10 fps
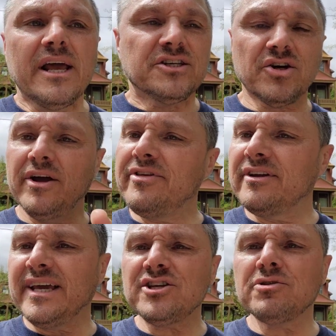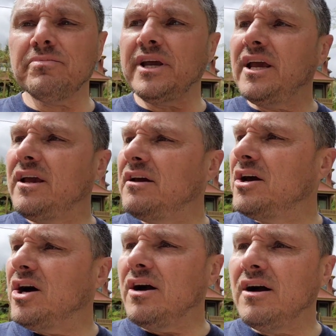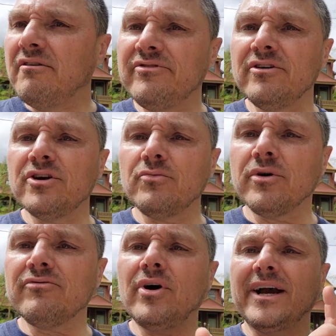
So I think that should be uh, a fairly good workflow.